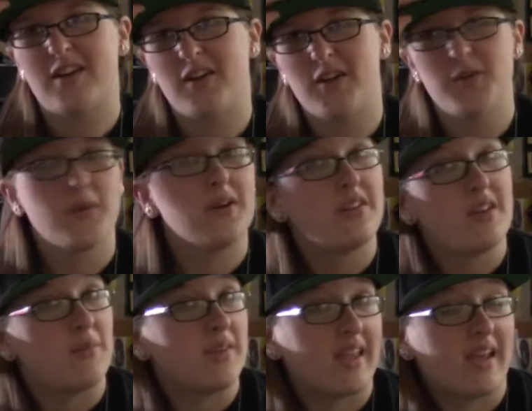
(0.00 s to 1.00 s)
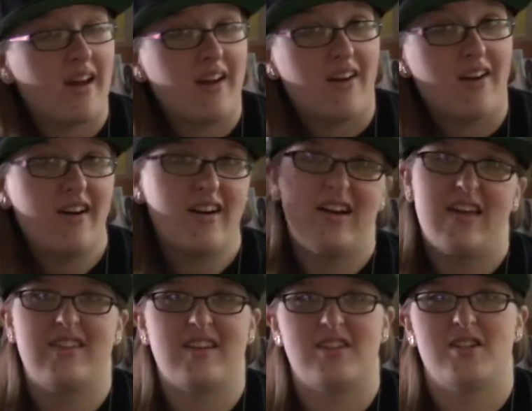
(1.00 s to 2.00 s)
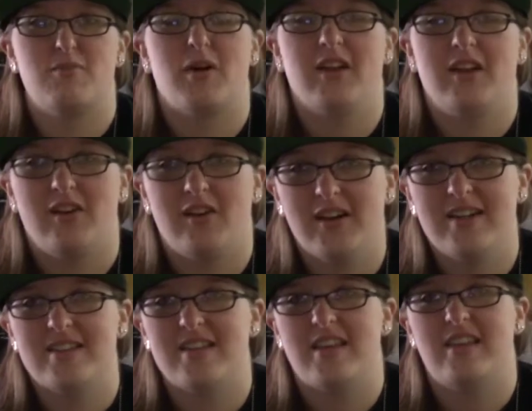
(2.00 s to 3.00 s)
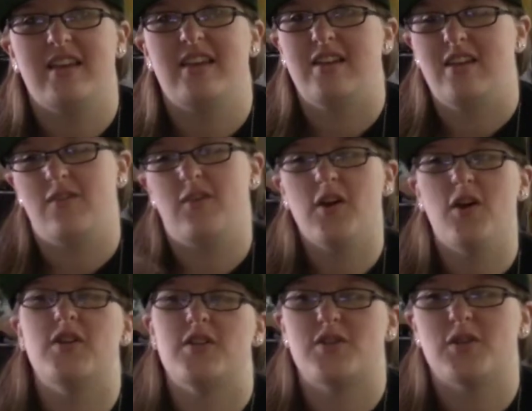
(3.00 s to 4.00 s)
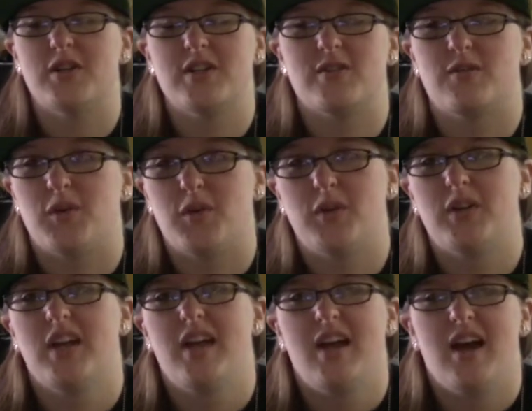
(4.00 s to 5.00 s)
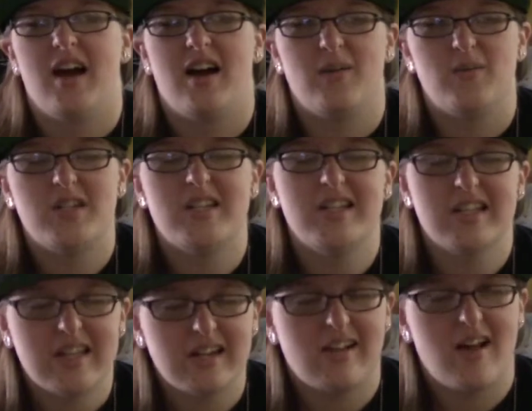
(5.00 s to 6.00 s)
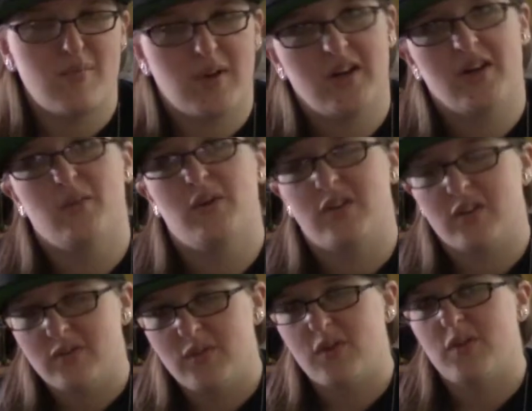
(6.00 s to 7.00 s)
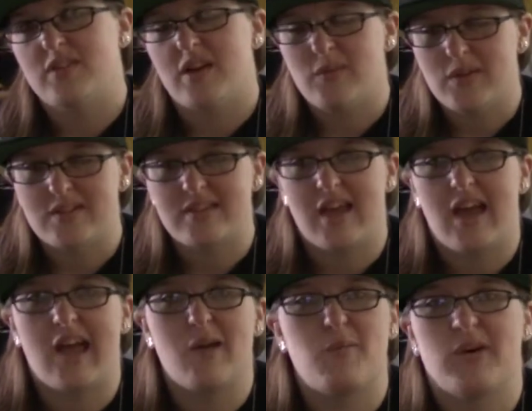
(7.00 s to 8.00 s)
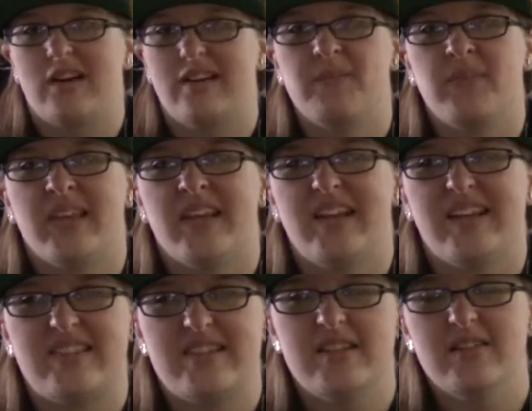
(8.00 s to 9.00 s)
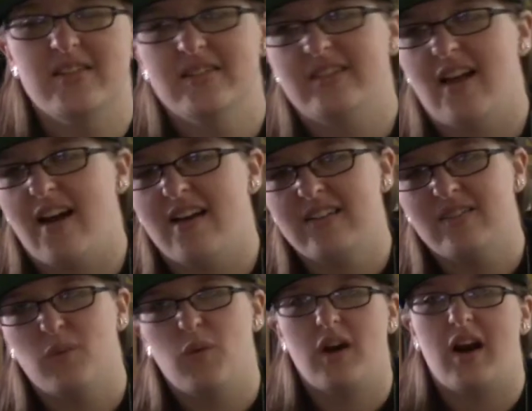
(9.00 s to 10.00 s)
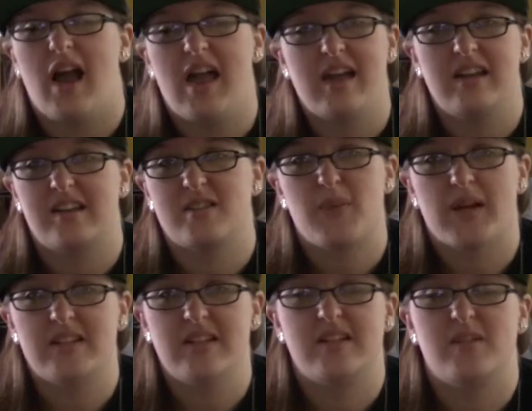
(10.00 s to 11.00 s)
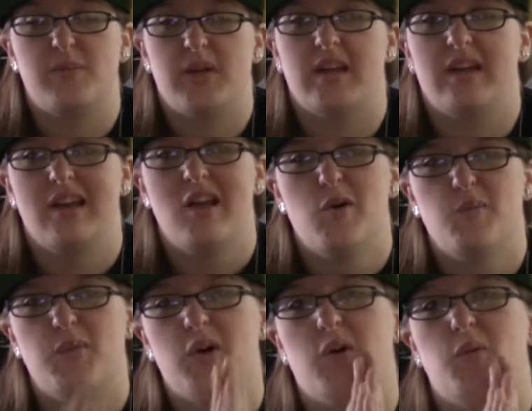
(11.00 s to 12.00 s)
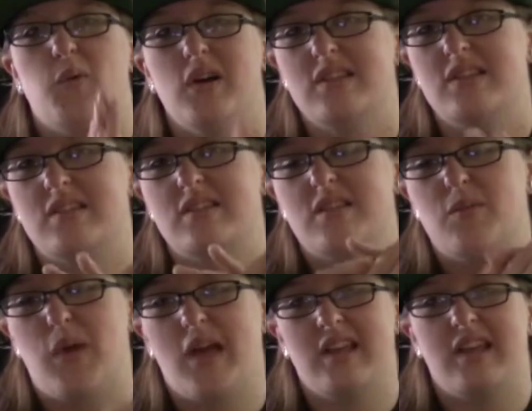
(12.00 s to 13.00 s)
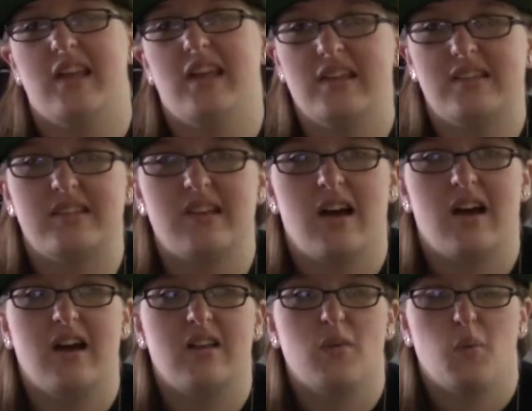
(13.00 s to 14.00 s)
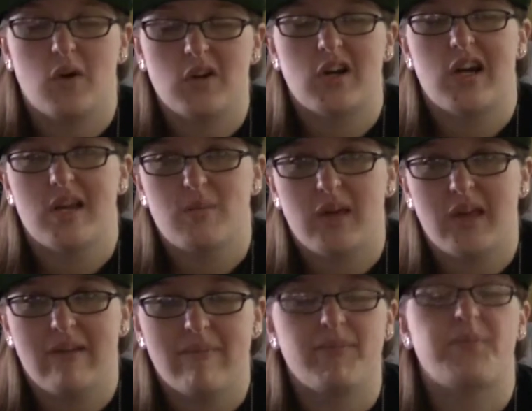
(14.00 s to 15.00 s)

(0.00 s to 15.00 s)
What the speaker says: cringeworthy, but they kind of are, and I think she probably agrees. And then if you go into Stories of Old, she did get a lot better with her vocals, I will say, but it's still not where I had expected it to be. But once the band hit the Wanderer EP,